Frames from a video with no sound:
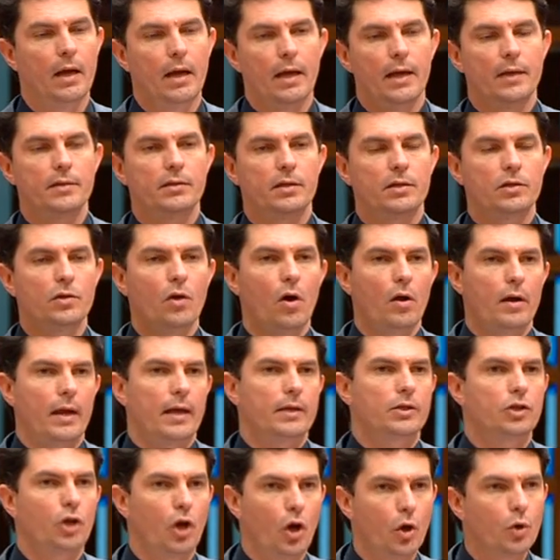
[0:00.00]
This is not a
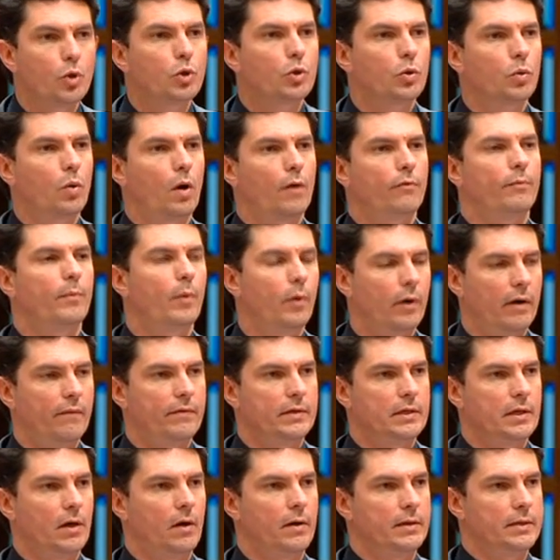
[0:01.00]
total of more
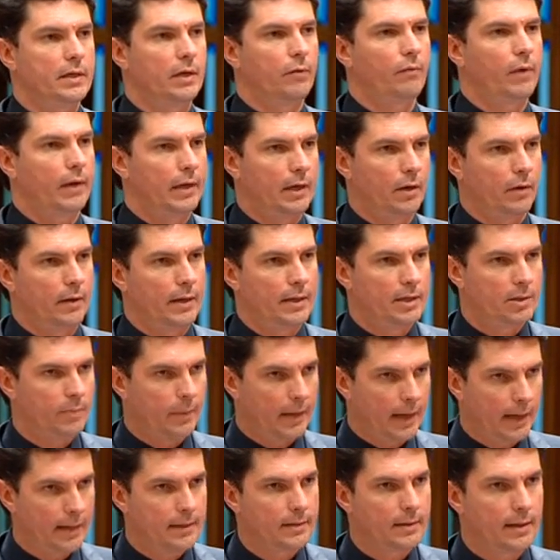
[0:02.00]
advertising running on
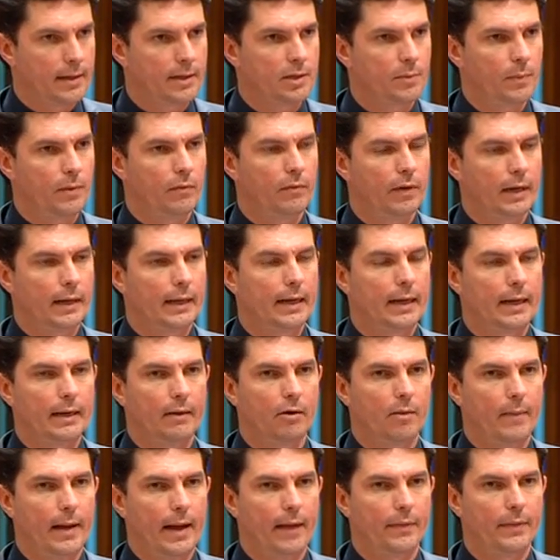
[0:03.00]
SBS, and let's be really clear
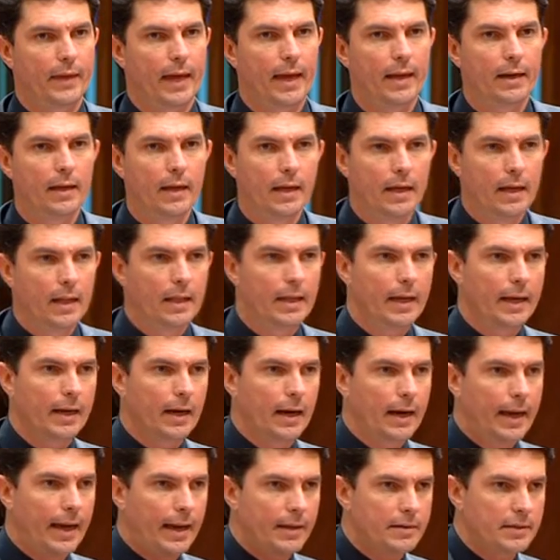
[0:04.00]
about that. It
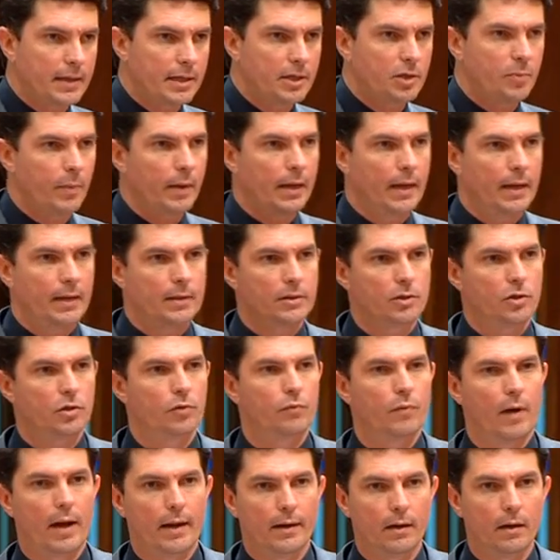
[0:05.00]
allows SBS to
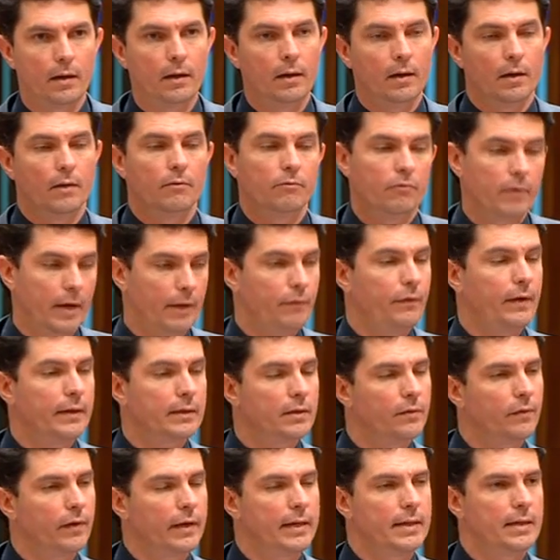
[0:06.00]
run
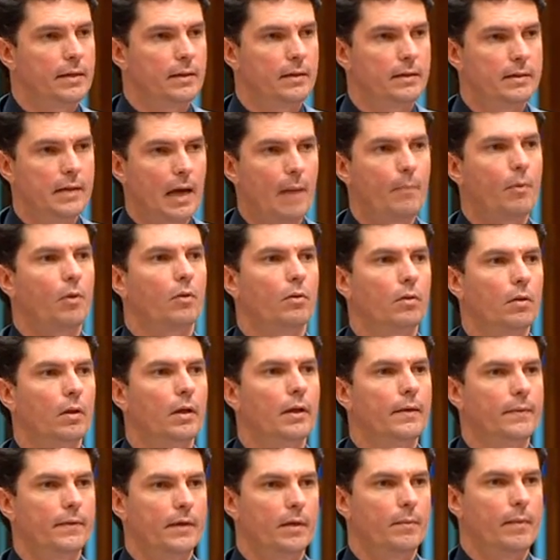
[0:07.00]
effectively
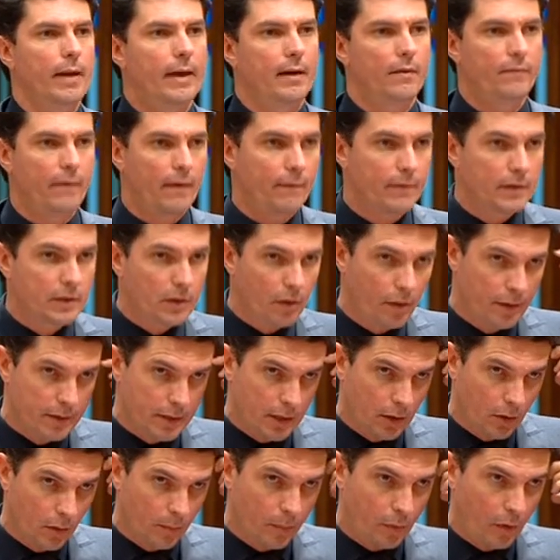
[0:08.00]
double the amount of
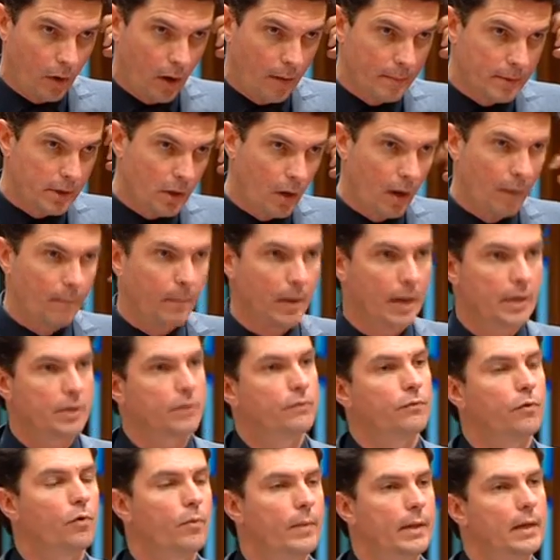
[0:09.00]
advertising on prime time, plus
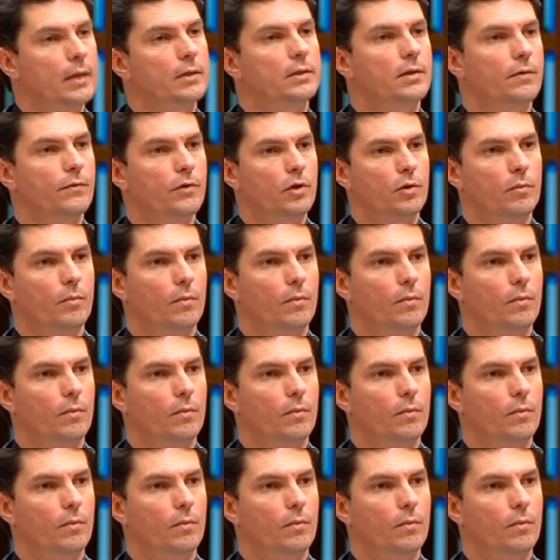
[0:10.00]
4 minutes of